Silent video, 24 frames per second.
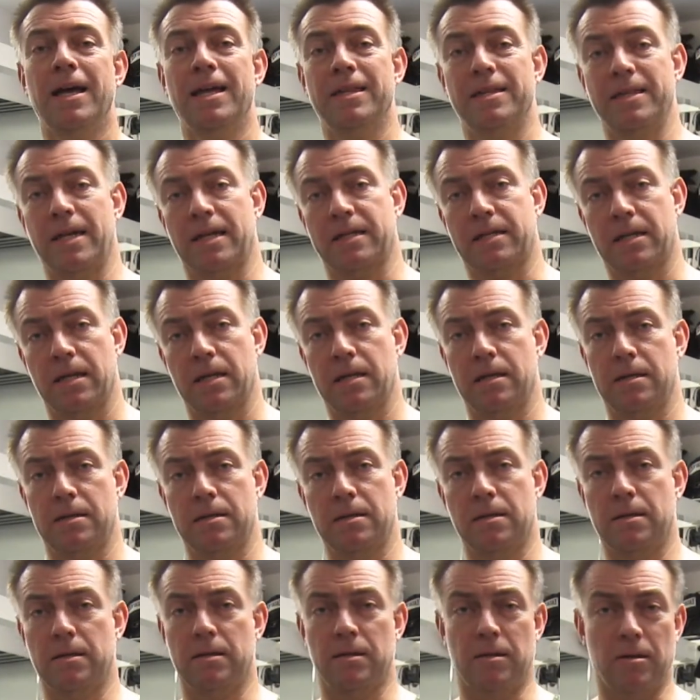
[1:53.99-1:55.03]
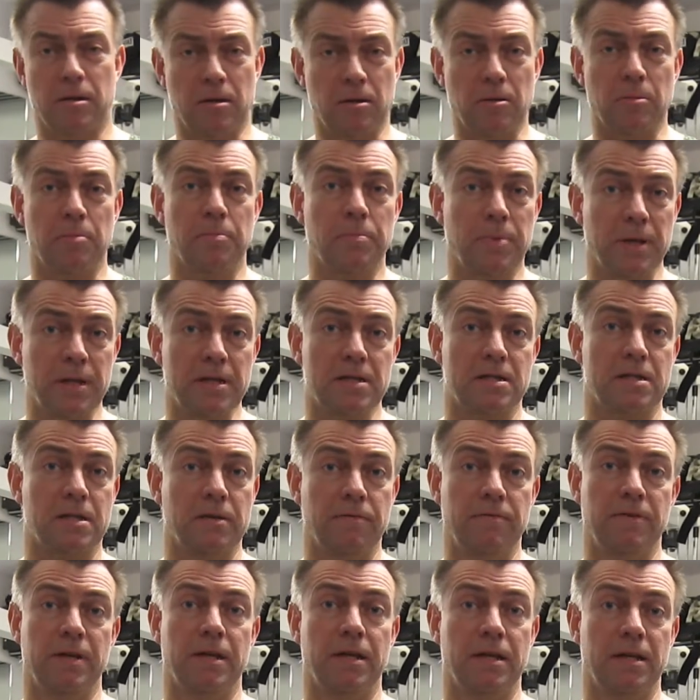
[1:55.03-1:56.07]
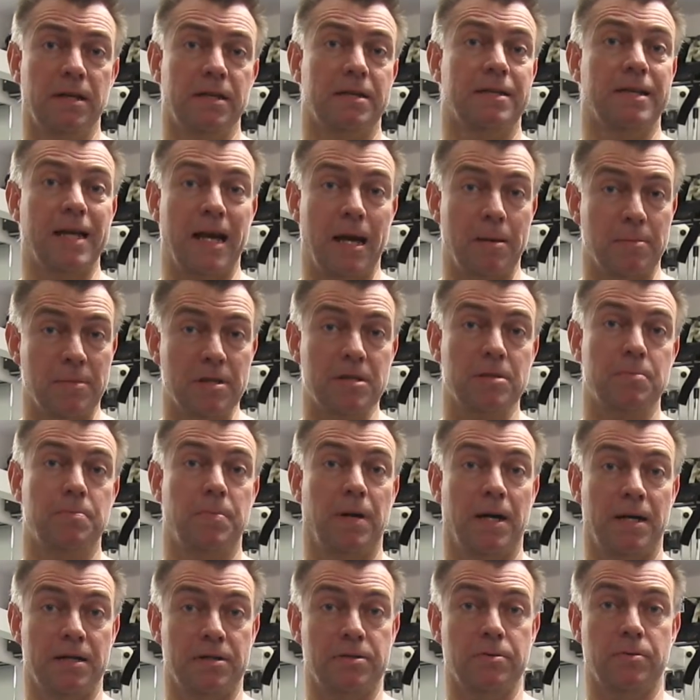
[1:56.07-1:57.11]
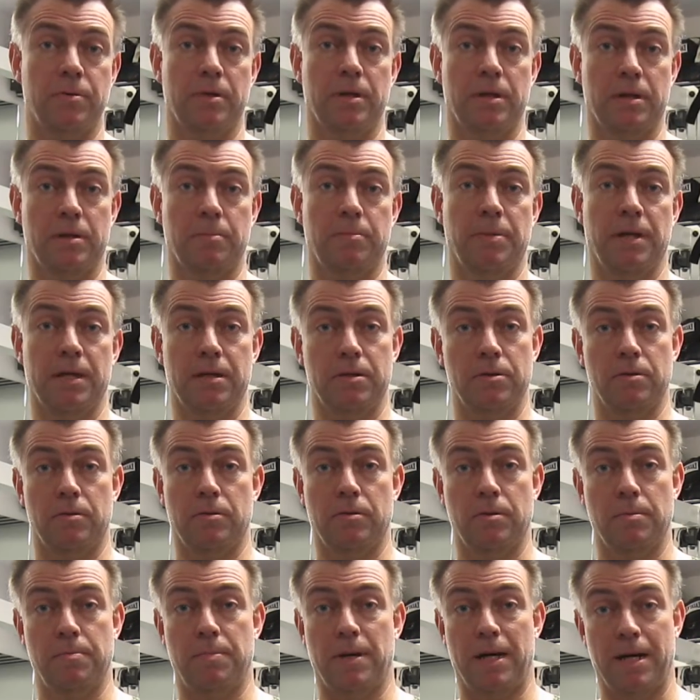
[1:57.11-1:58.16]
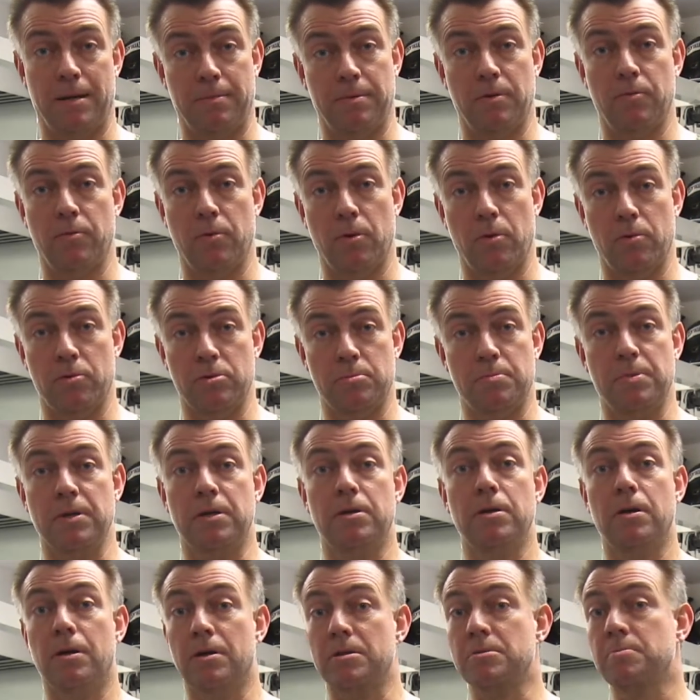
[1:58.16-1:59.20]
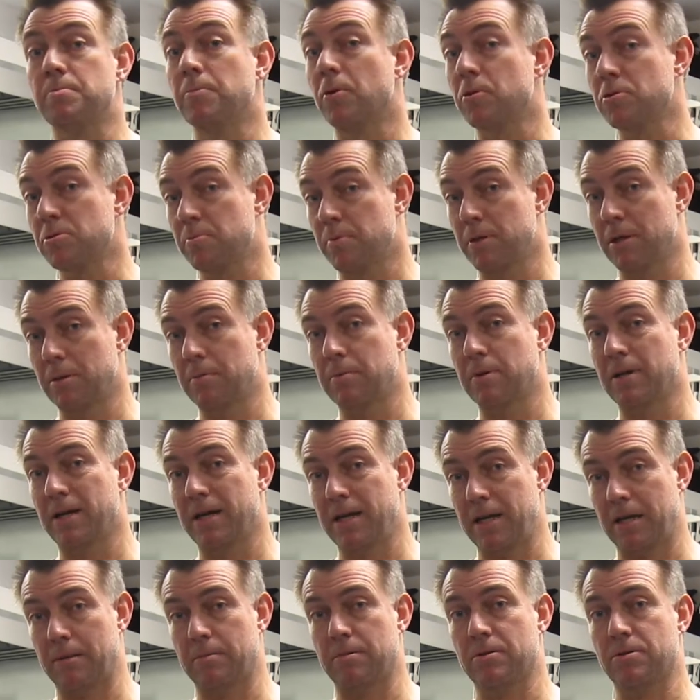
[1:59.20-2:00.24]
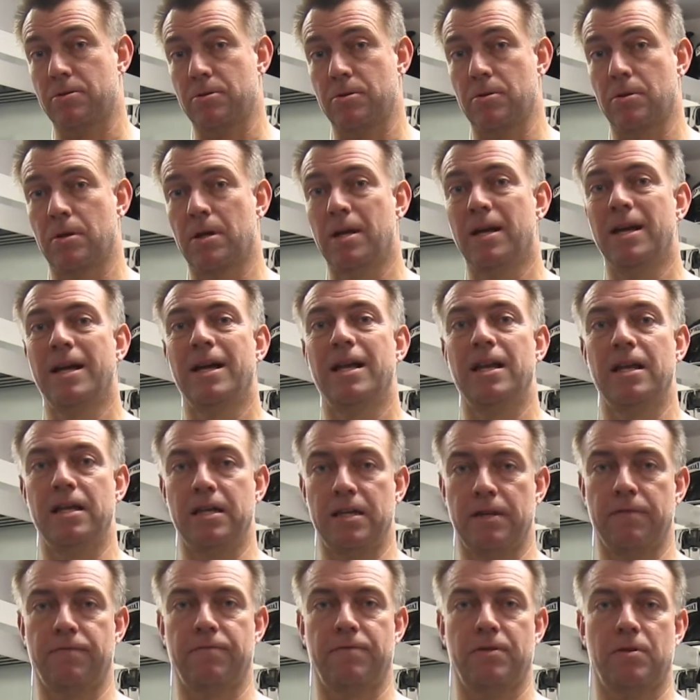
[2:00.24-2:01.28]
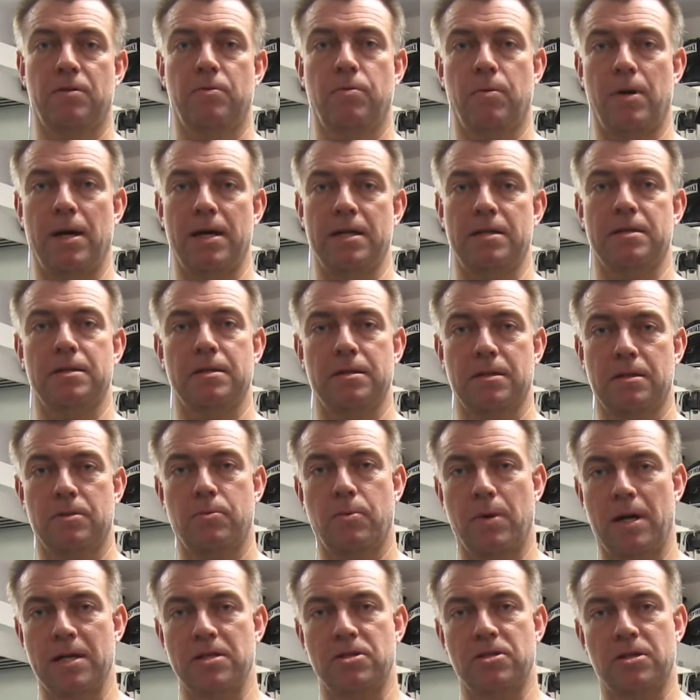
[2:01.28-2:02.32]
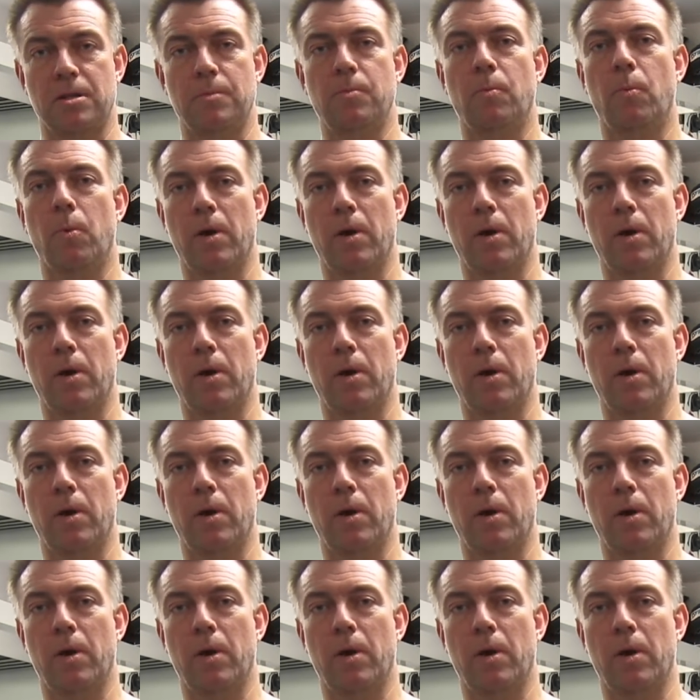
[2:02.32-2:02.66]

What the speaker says: that can be severely damaged by doing bent over barbell rows, because most people are able to lift quite some